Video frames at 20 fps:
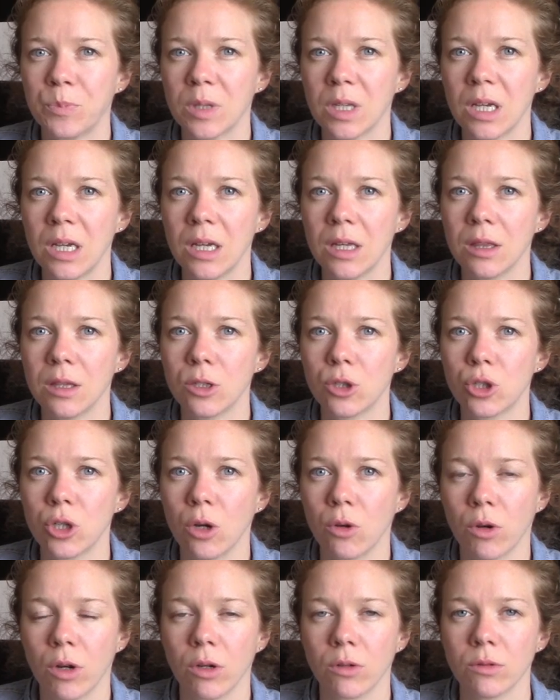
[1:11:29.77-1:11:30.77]
in the
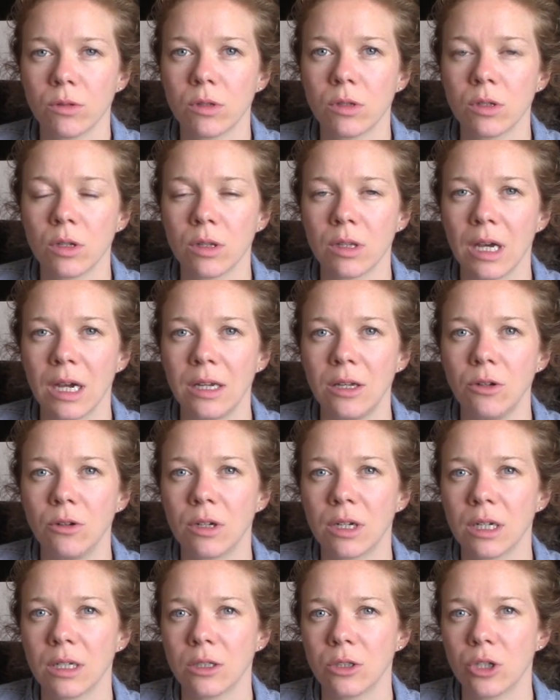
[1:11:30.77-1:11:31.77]
show notes so that you
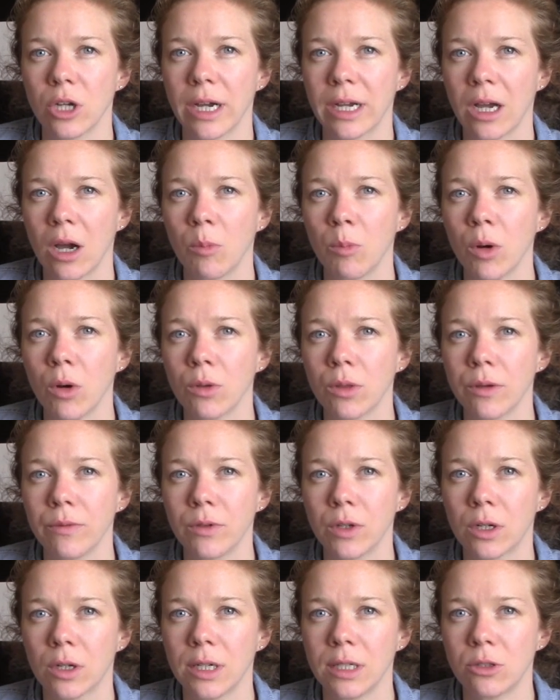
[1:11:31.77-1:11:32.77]
can check out both if
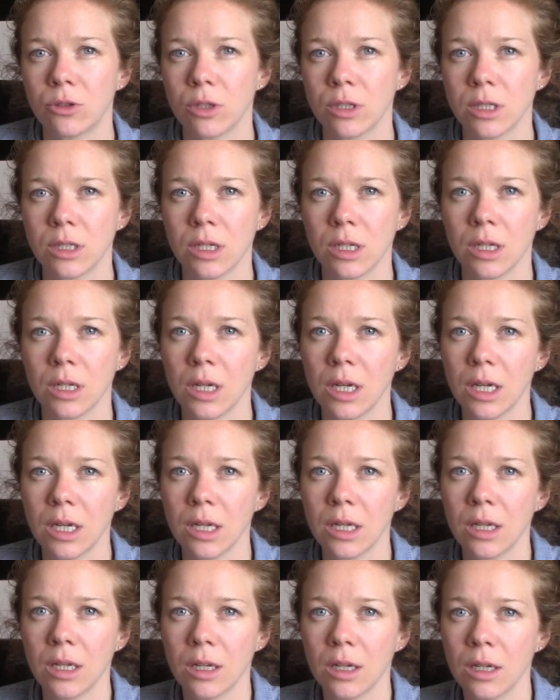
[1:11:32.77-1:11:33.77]
you're interested
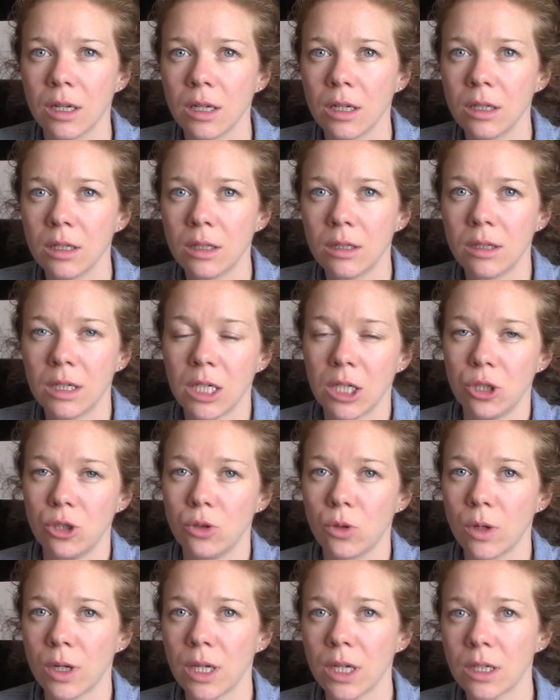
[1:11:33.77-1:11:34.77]
in
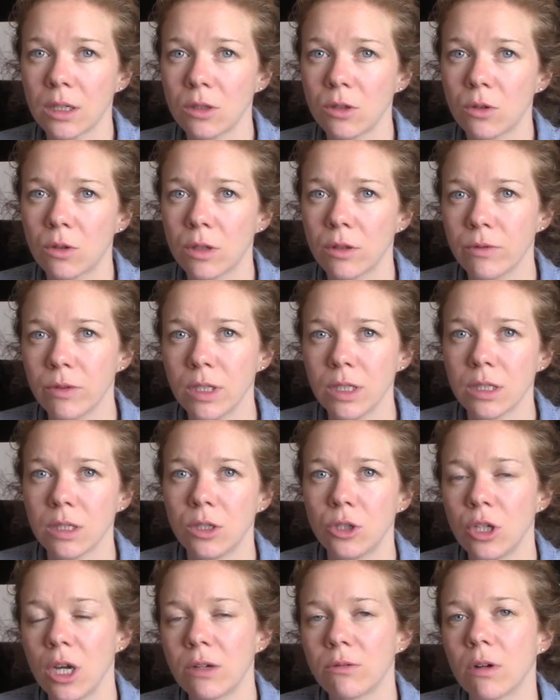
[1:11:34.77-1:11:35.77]
joining Tour de Fleece
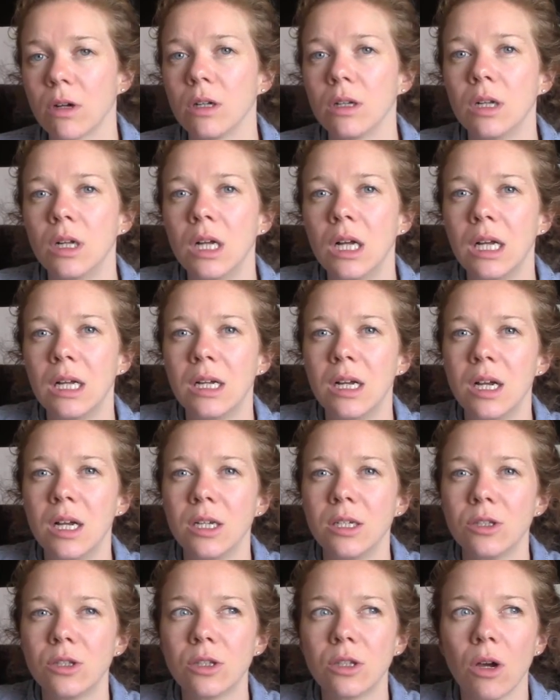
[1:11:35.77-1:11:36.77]
in general.
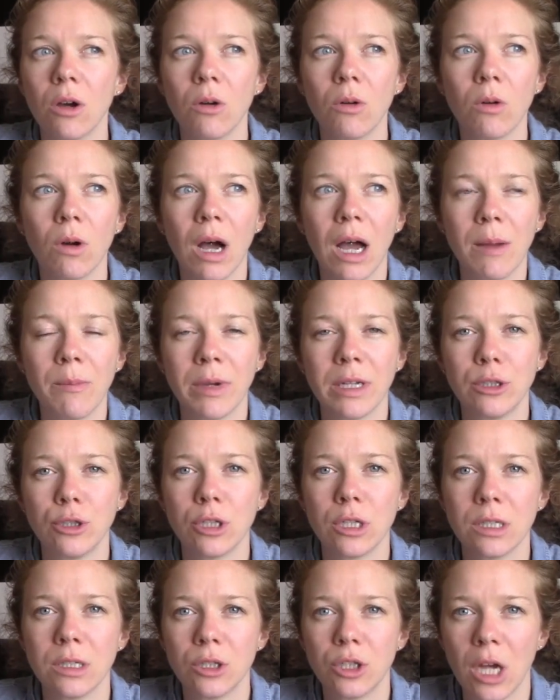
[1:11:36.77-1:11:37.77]
So I
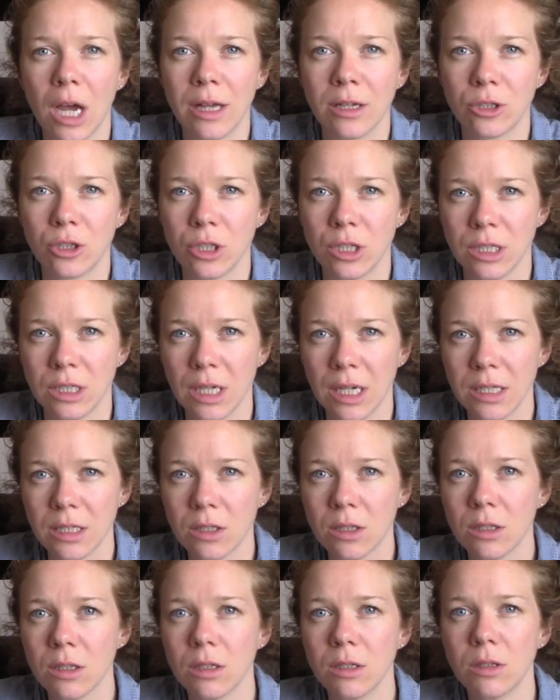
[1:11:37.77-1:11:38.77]
mentioned challenging
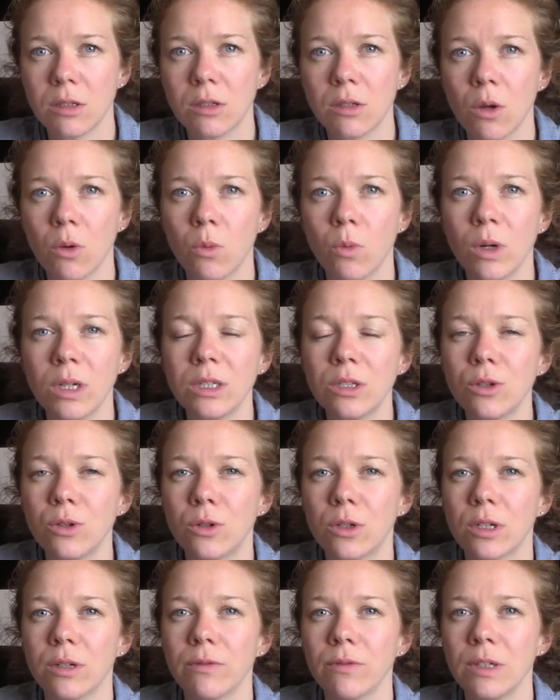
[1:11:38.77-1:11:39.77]
days. So what
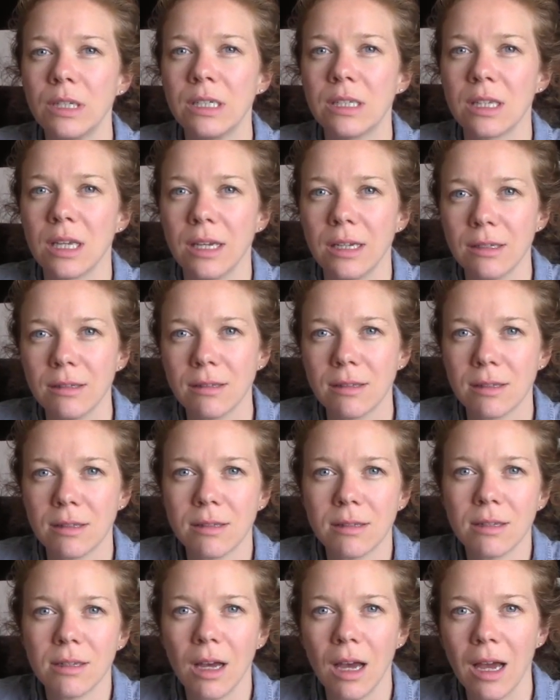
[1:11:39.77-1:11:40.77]
Tour de Fleece
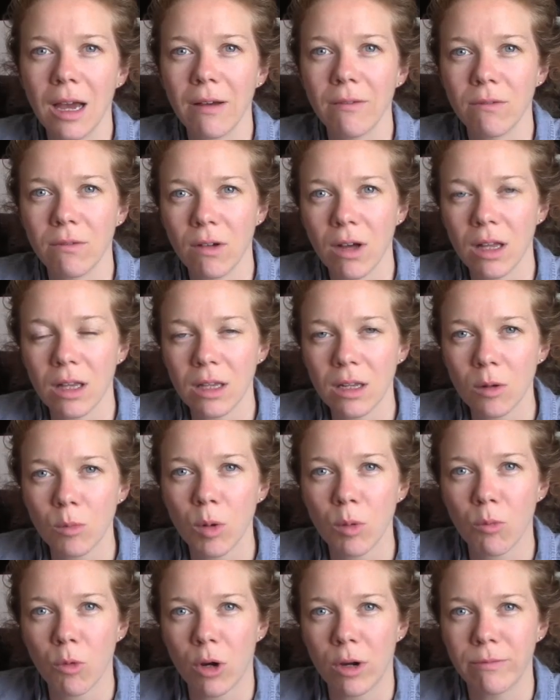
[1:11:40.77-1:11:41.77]
is, I have a little
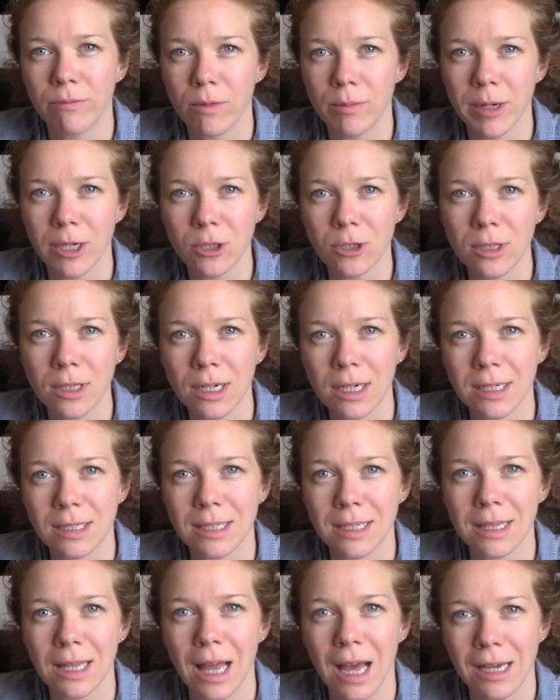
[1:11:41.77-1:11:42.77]
bit more information than I
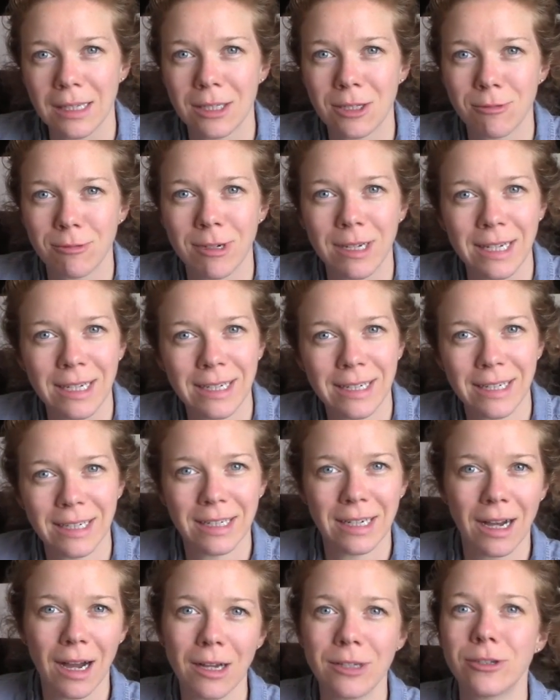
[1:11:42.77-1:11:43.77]
did last week,
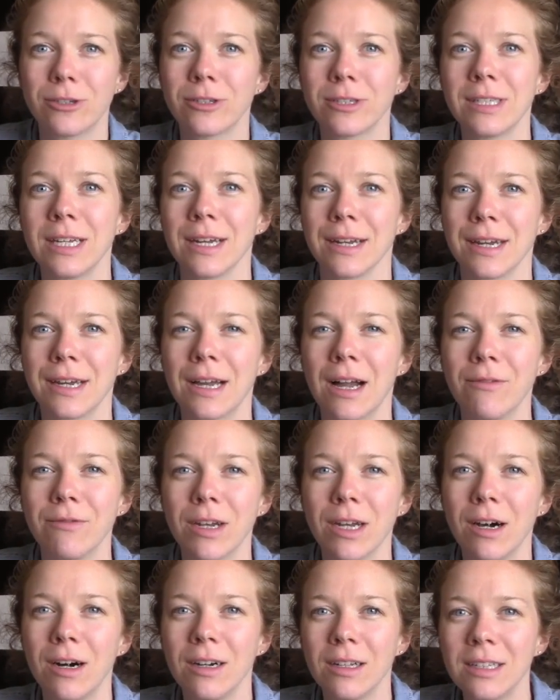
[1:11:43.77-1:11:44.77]
understanding of
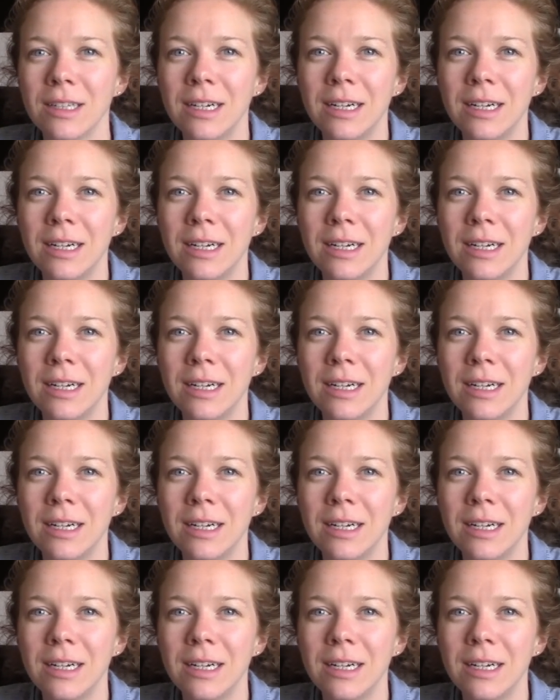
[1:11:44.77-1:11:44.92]
it all.